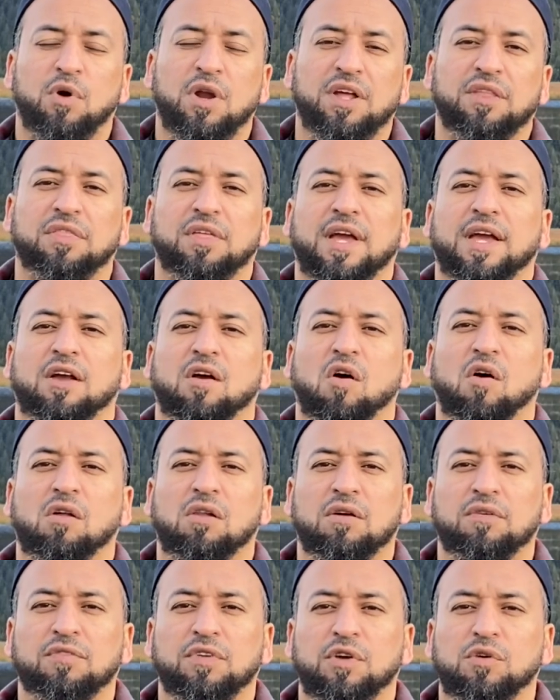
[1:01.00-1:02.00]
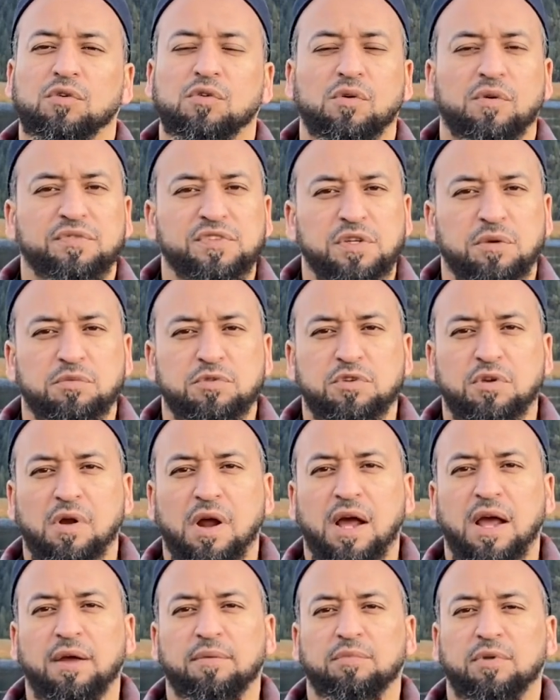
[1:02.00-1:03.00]
to thank all of you who have
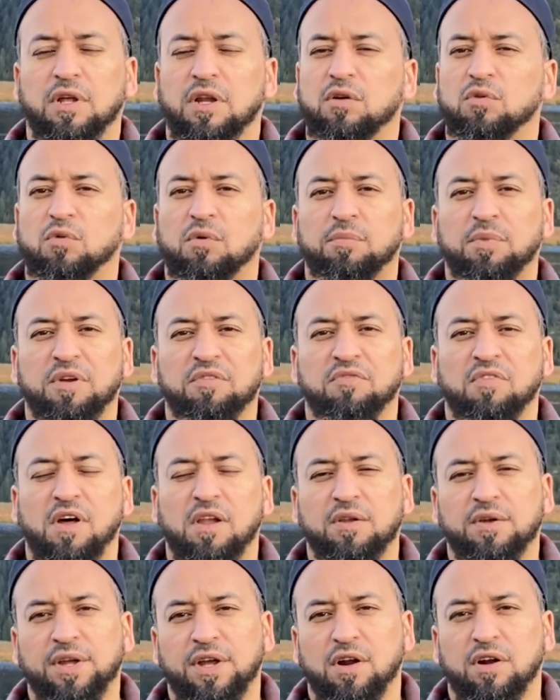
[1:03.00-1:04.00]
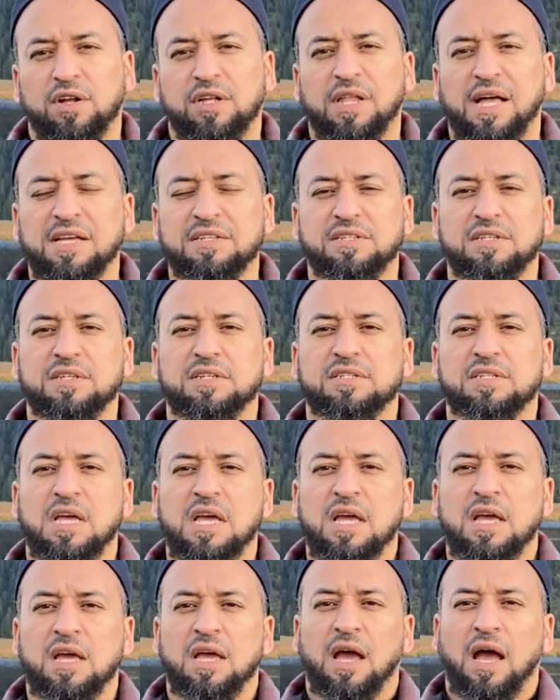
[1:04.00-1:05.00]
subscribed and who have been following our classes.
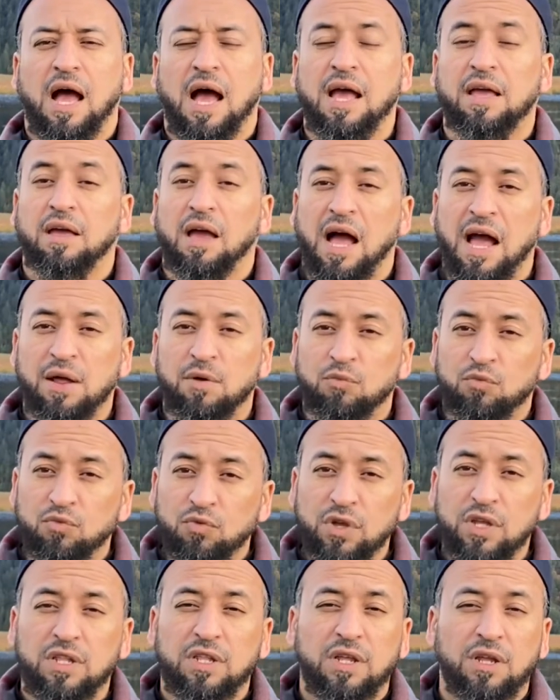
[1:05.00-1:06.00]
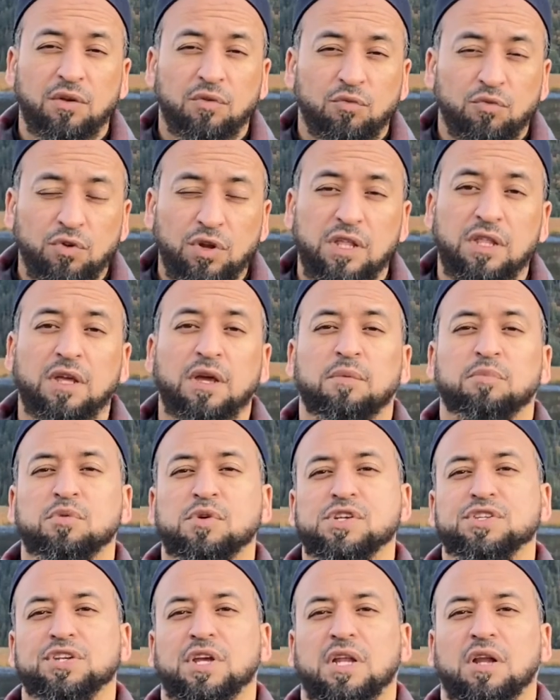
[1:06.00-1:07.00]
I really
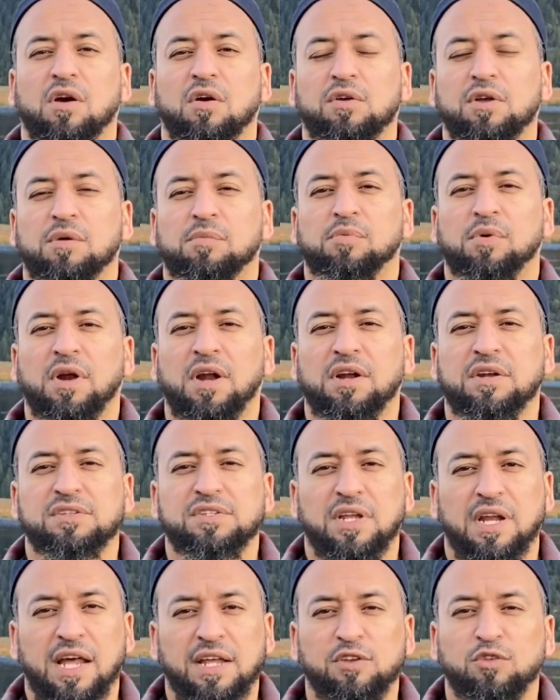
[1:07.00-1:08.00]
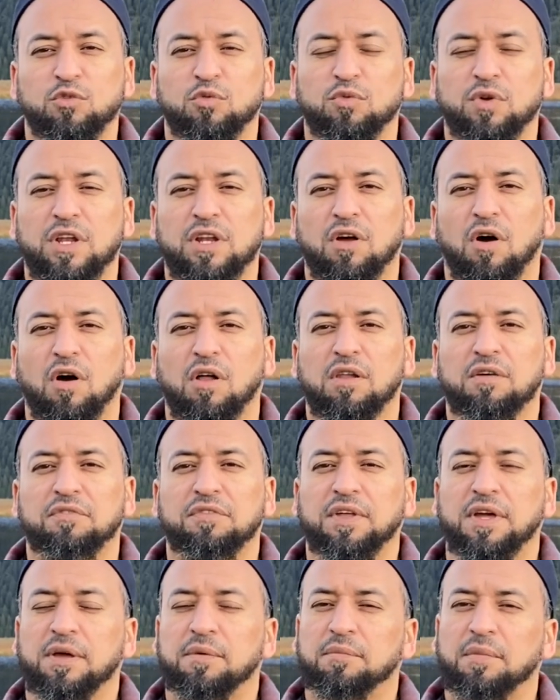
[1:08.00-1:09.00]
appreciate all your prayers, and I do read all of
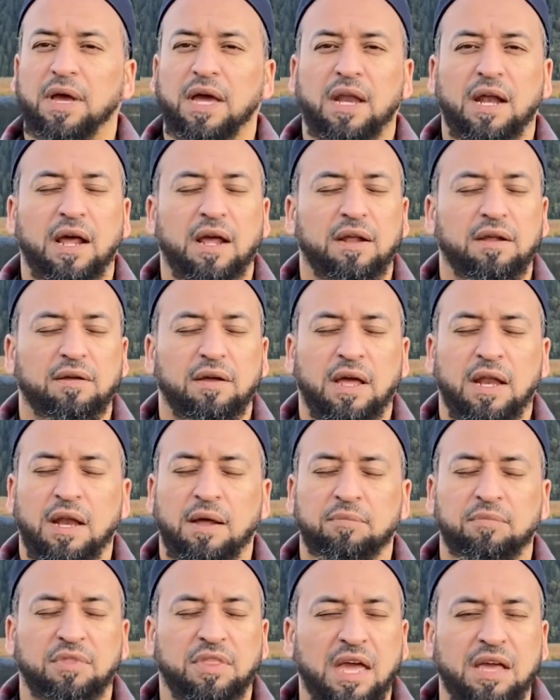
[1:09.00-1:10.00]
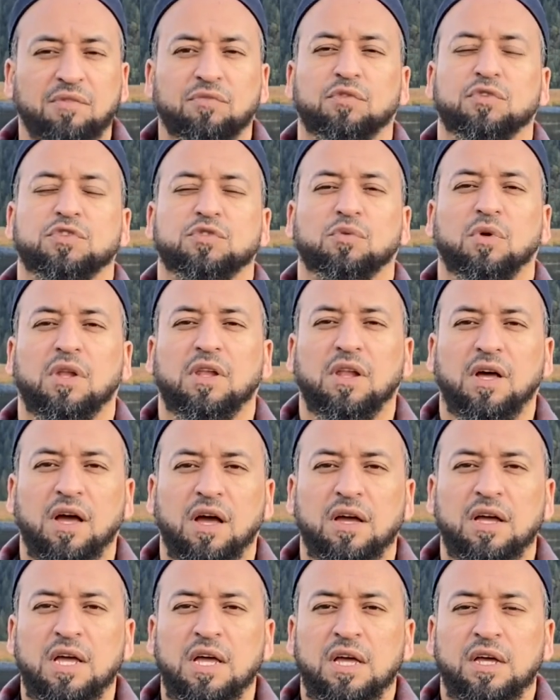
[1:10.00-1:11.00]
them, and I'm thankful to
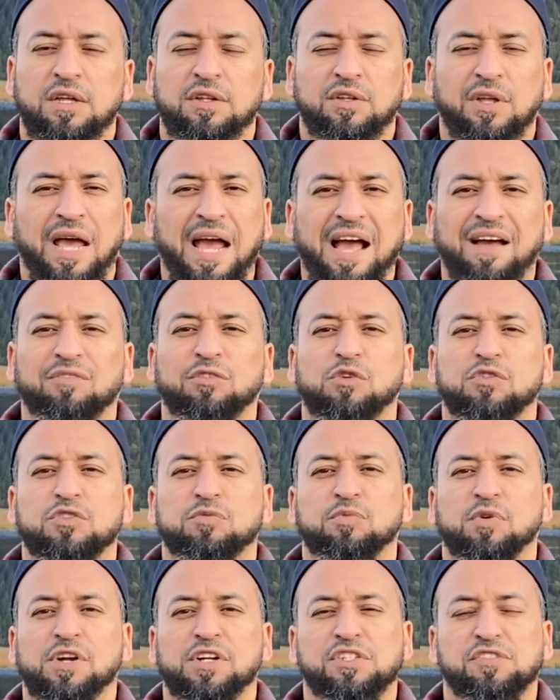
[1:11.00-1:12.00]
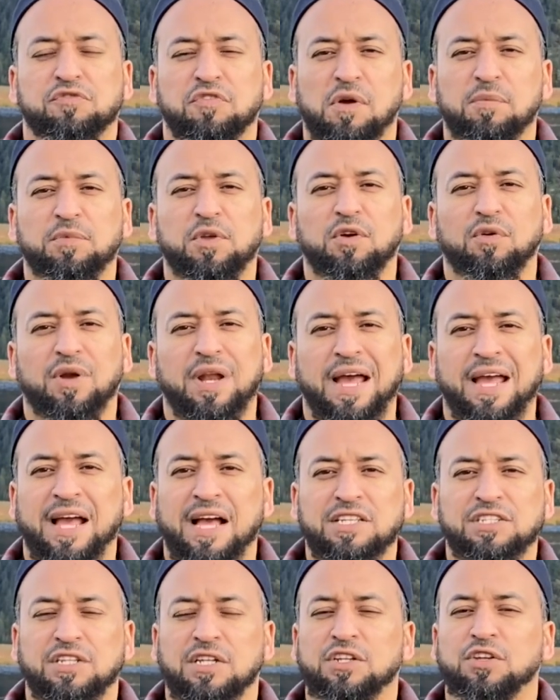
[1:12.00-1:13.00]
Allah to have those prayers from you, and I
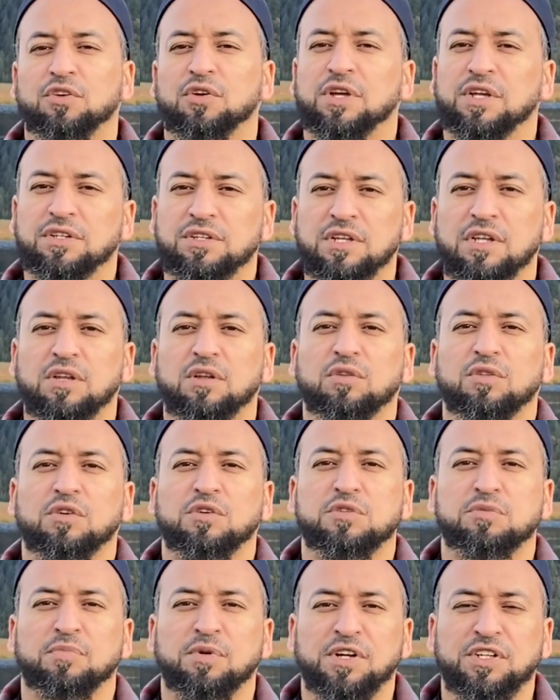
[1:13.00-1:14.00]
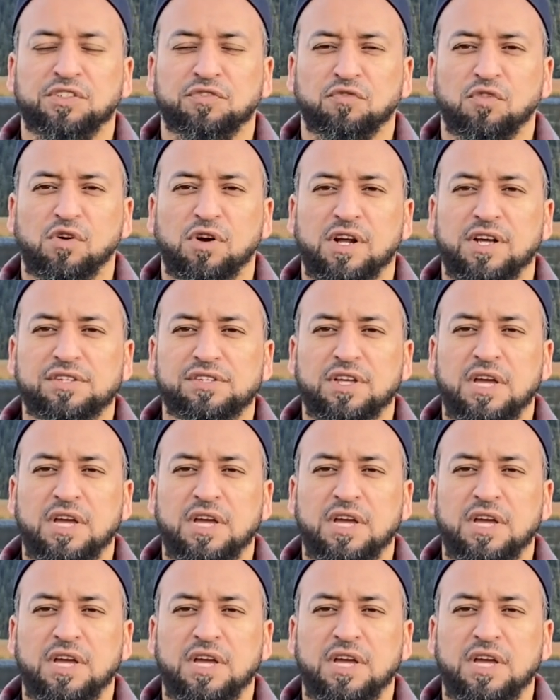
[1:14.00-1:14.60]
ask that you continue those prayers for us.